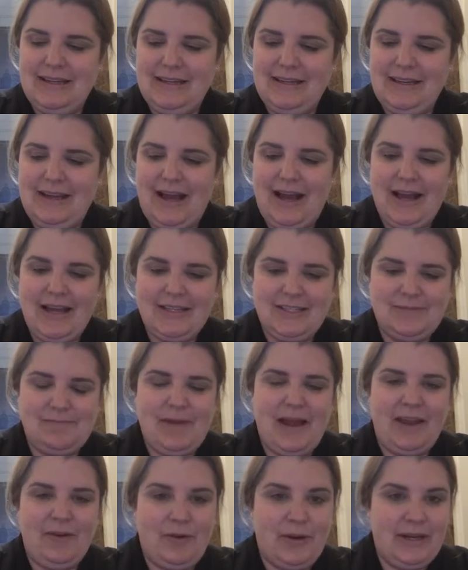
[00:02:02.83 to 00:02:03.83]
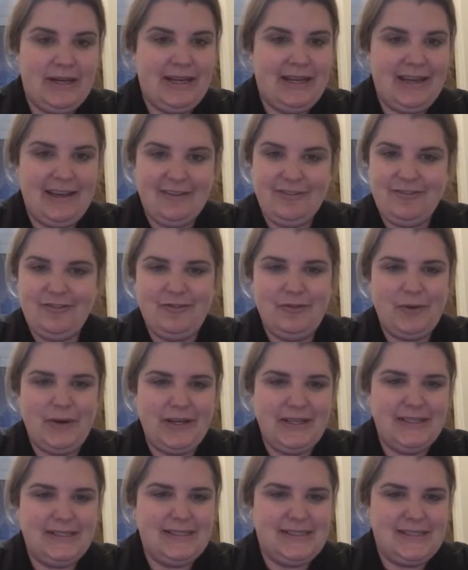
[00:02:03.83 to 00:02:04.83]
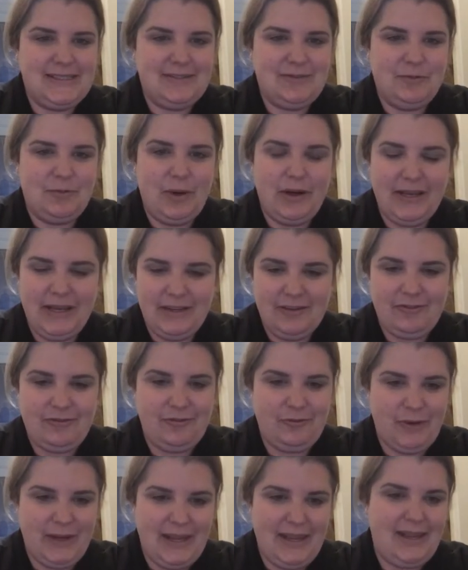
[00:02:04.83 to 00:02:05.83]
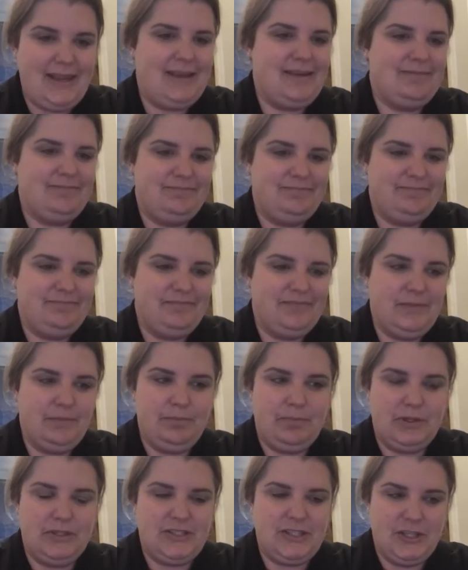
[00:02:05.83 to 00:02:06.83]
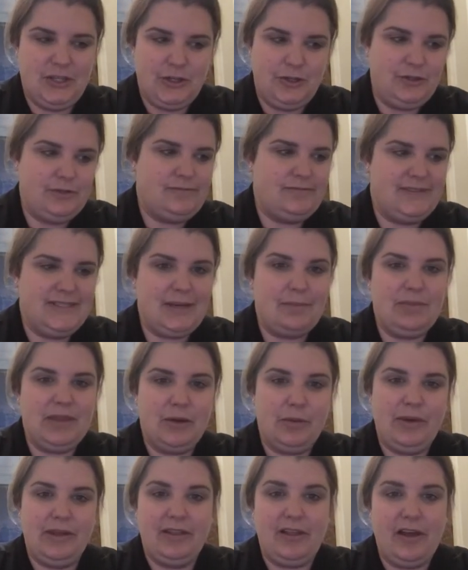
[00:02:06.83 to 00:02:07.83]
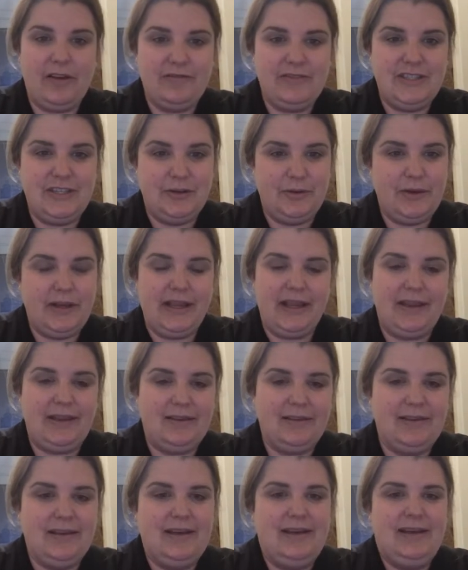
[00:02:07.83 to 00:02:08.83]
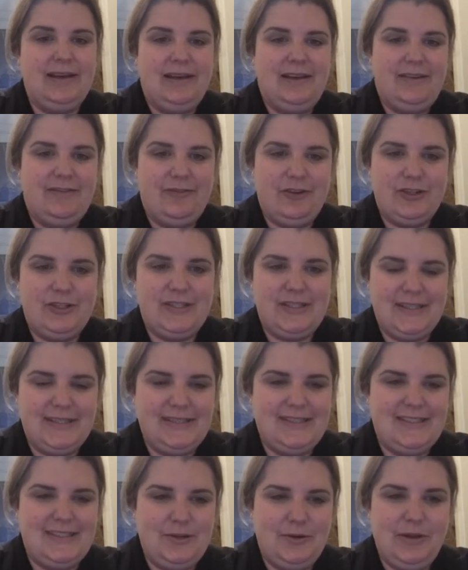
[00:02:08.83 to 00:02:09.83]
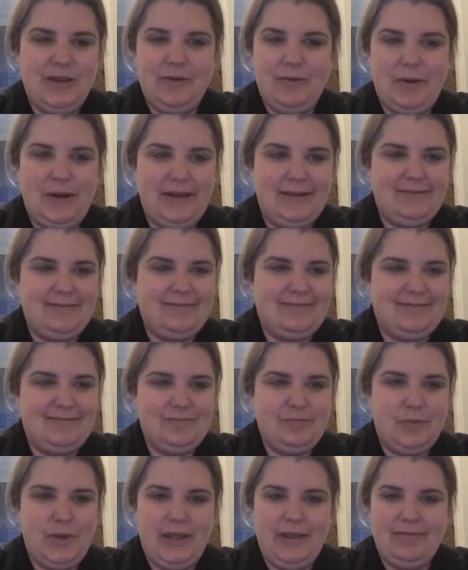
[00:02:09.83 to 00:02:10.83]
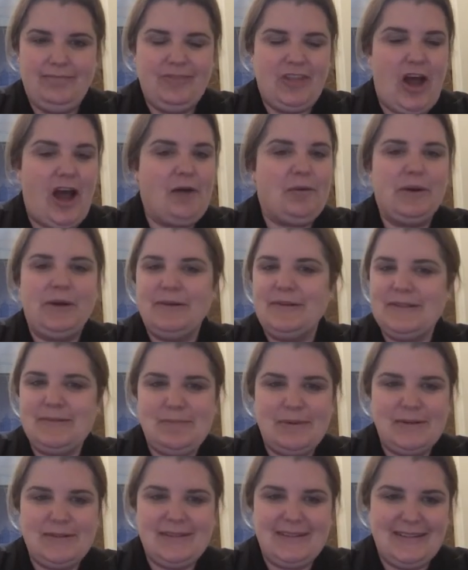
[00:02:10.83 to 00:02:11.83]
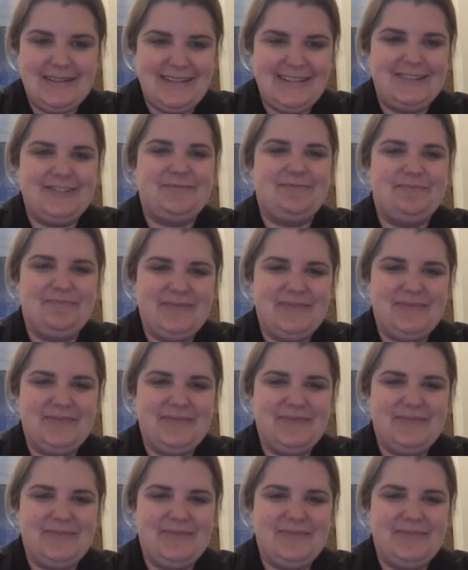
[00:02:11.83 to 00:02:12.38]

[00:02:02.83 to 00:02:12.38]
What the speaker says: gosh, my what if was, what if we pursued something we loved doing versus doing what we thought we were supposed to do?